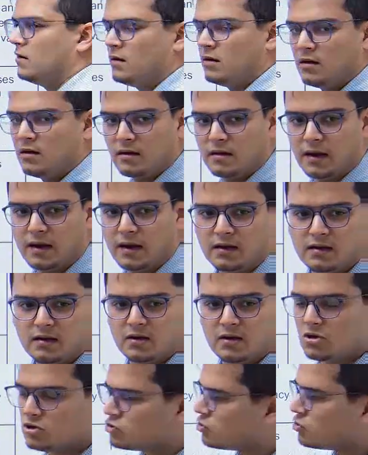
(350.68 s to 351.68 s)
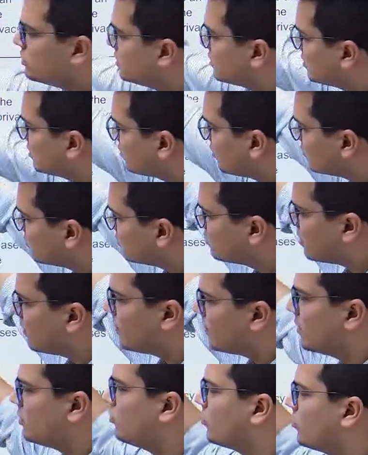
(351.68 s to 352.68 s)
right? So this is also something
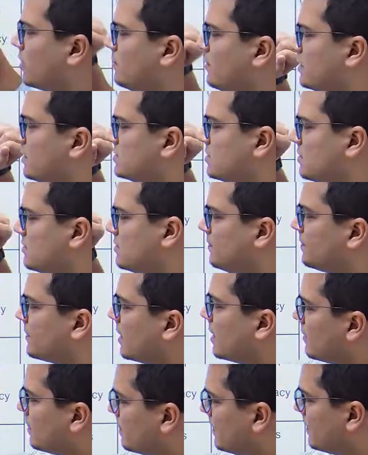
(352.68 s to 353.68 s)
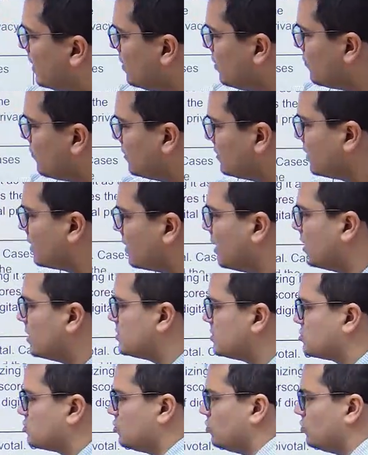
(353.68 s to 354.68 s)
you can mention. Then with regards
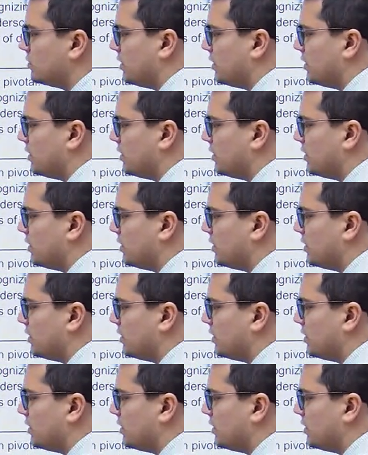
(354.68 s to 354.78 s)
to the